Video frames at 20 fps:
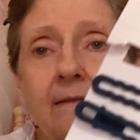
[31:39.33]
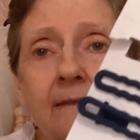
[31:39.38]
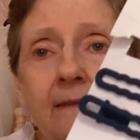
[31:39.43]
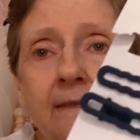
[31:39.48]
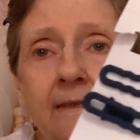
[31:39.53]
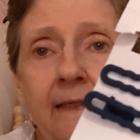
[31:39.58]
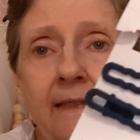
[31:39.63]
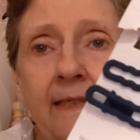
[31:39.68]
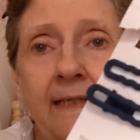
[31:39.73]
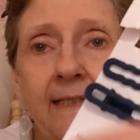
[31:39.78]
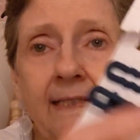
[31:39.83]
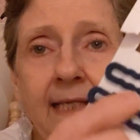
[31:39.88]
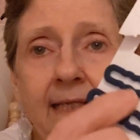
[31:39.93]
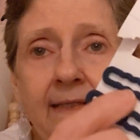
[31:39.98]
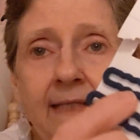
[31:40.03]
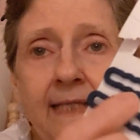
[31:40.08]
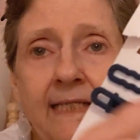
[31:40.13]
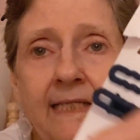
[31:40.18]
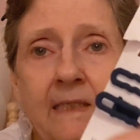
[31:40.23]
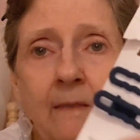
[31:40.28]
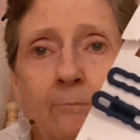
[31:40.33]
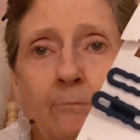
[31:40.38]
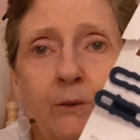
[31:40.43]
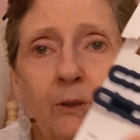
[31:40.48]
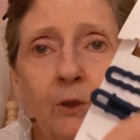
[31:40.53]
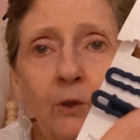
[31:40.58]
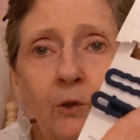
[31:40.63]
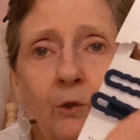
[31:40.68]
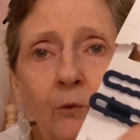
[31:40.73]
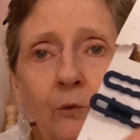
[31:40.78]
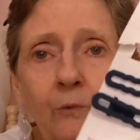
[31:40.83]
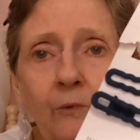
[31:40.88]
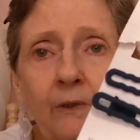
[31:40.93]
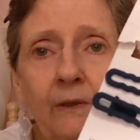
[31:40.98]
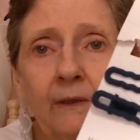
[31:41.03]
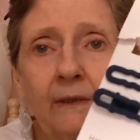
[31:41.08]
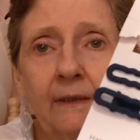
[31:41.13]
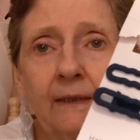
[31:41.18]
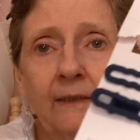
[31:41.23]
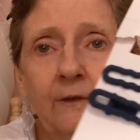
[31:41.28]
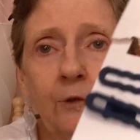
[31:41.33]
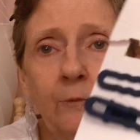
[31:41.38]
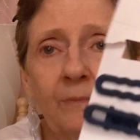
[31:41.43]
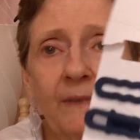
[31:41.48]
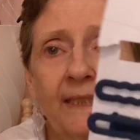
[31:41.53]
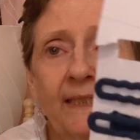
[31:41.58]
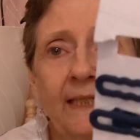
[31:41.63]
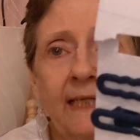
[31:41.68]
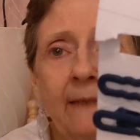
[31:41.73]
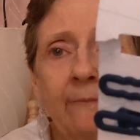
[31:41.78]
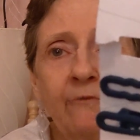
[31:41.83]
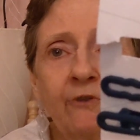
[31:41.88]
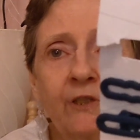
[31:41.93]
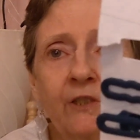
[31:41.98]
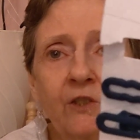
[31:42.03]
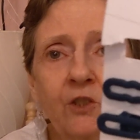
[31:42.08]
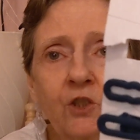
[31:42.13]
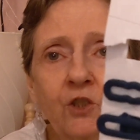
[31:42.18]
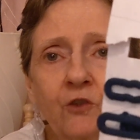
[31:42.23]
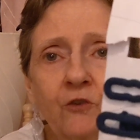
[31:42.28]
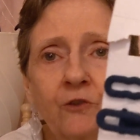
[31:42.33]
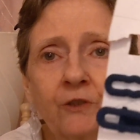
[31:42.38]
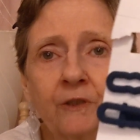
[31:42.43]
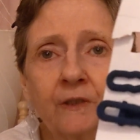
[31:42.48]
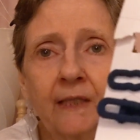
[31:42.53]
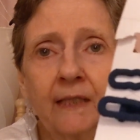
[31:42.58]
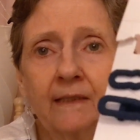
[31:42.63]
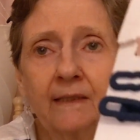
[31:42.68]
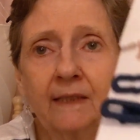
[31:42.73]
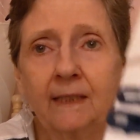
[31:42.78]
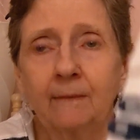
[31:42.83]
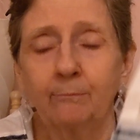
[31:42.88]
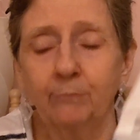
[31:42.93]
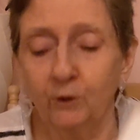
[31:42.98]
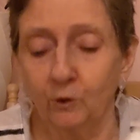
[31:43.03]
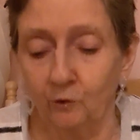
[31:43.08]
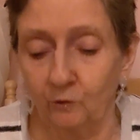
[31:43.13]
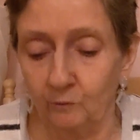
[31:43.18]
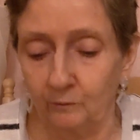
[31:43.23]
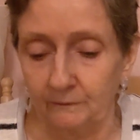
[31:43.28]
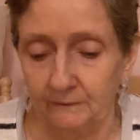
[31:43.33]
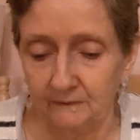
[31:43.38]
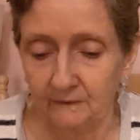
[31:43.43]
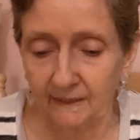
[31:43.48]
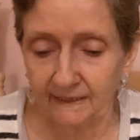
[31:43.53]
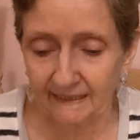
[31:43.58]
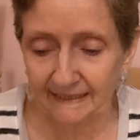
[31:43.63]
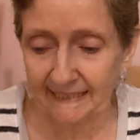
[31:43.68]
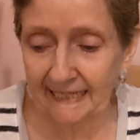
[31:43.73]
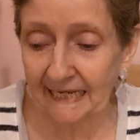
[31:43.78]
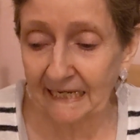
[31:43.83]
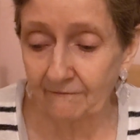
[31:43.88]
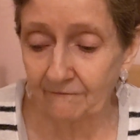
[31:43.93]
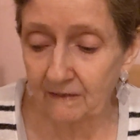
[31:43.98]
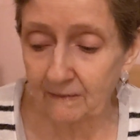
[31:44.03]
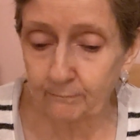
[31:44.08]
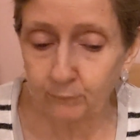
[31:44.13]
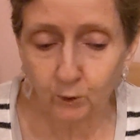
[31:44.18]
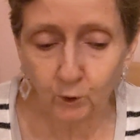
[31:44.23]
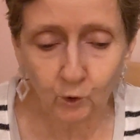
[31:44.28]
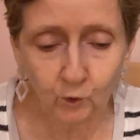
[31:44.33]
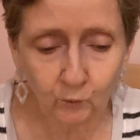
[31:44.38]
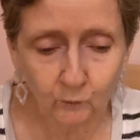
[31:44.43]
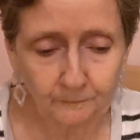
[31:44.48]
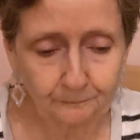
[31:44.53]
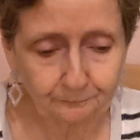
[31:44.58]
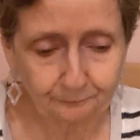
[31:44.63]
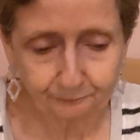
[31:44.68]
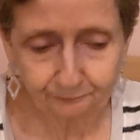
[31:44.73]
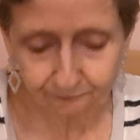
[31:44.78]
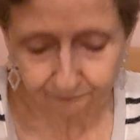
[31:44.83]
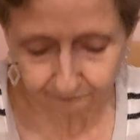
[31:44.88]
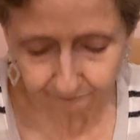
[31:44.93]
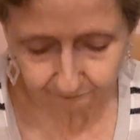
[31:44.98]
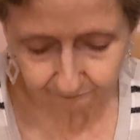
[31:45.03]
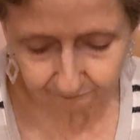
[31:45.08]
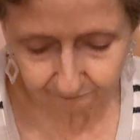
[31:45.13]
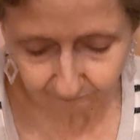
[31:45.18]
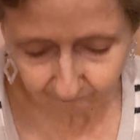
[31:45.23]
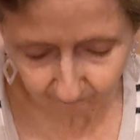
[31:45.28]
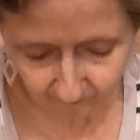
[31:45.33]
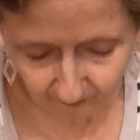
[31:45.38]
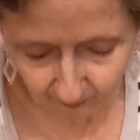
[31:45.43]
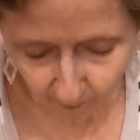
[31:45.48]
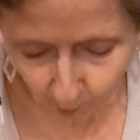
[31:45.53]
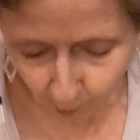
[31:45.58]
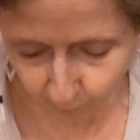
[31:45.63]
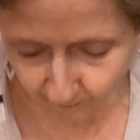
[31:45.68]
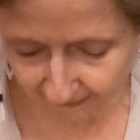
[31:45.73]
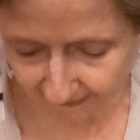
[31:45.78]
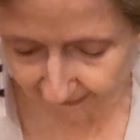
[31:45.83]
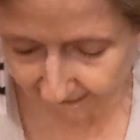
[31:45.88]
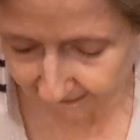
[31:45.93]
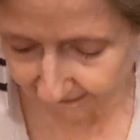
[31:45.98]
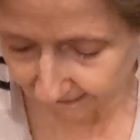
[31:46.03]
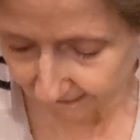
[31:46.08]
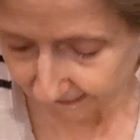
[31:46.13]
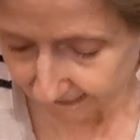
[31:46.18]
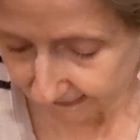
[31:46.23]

And like I said, these are blue. I hope the camera can show you that they're blue, like a navy blue. Okay.